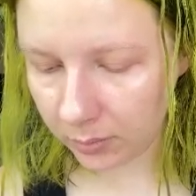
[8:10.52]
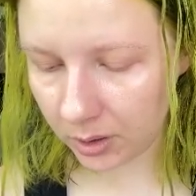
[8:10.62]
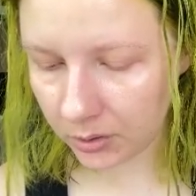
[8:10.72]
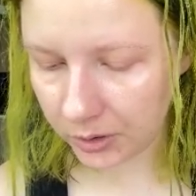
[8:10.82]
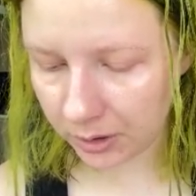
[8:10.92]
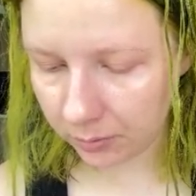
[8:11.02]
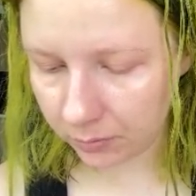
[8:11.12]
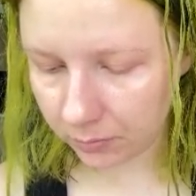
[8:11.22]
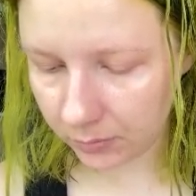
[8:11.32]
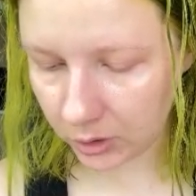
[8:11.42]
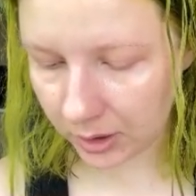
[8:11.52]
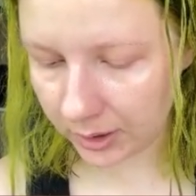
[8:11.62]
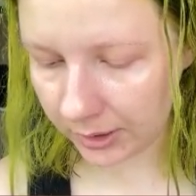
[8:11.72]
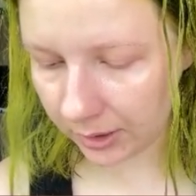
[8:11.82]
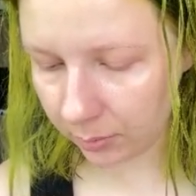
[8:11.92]
my gel
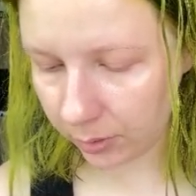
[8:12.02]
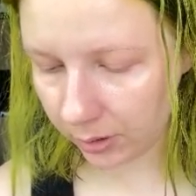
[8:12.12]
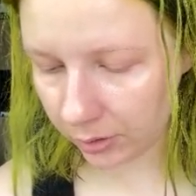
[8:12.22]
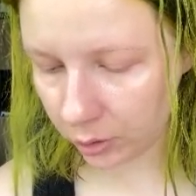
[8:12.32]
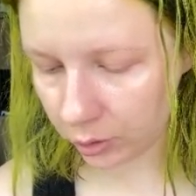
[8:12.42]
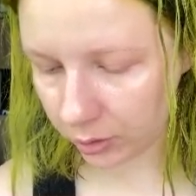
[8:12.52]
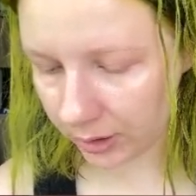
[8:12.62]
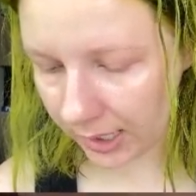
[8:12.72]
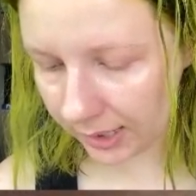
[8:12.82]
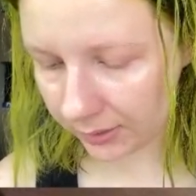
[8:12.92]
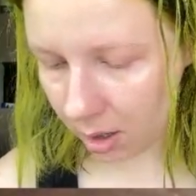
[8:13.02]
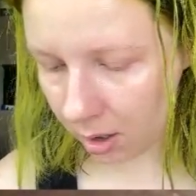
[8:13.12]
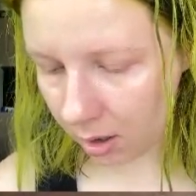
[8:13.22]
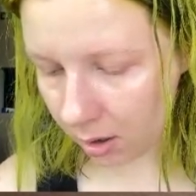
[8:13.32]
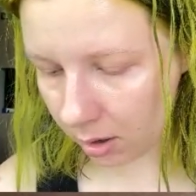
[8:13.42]
nail polish to last
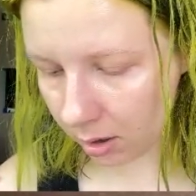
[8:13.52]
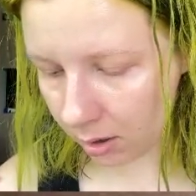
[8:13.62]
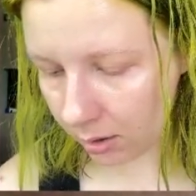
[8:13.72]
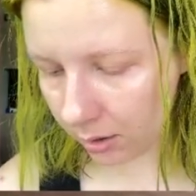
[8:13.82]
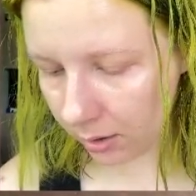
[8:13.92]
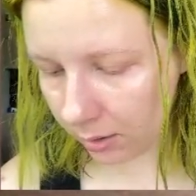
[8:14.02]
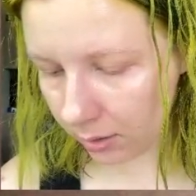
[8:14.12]
on